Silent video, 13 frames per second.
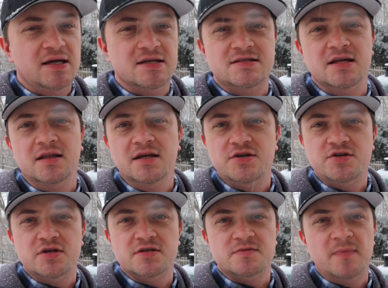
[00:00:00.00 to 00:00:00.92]
It's
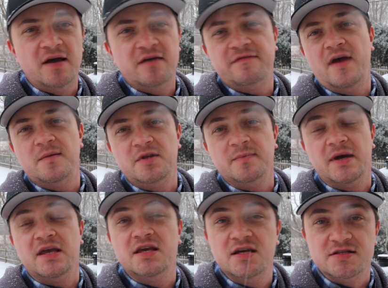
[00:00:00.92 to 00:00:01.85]
delicious. My family,
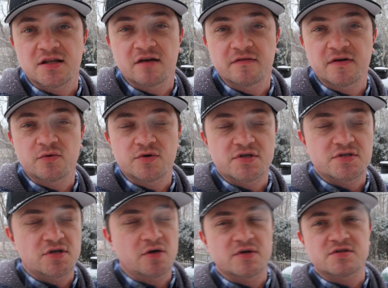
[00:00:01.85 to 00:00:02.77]
my kids love it, which
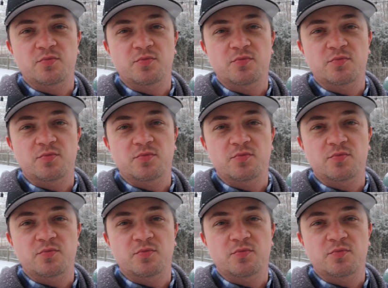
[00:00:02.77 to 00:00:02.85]
is always